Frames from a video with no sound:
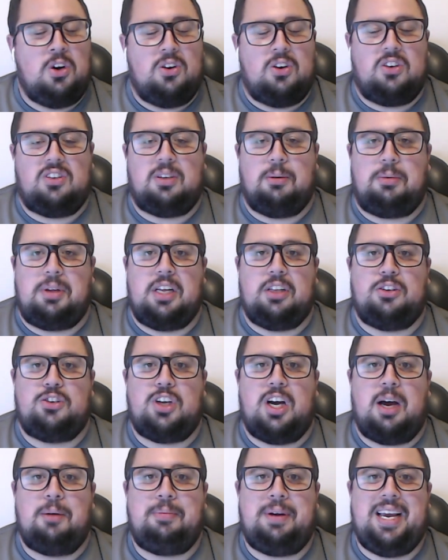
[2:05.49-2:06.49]
or some of the other
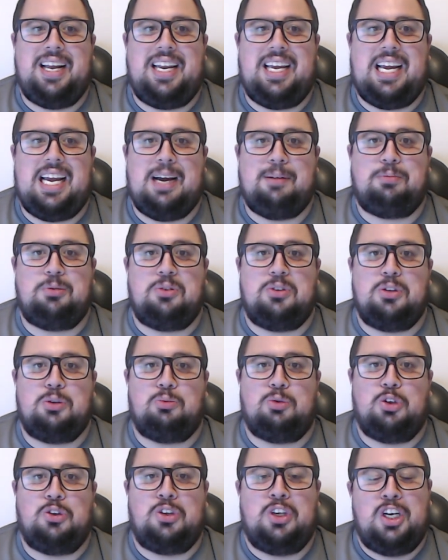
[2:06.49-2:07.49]
top handicappers in the
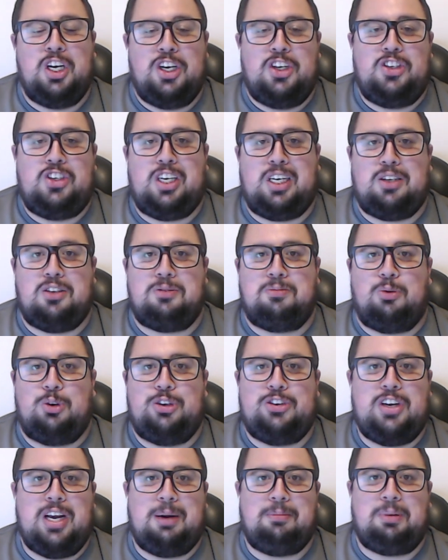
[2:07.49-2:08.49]
world, check out
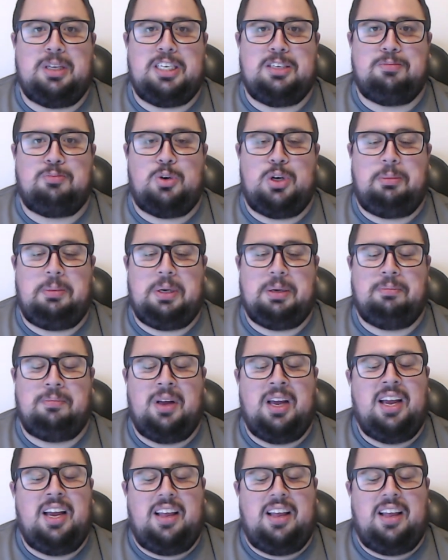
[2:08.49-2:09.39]
Sports Chat Place Premium.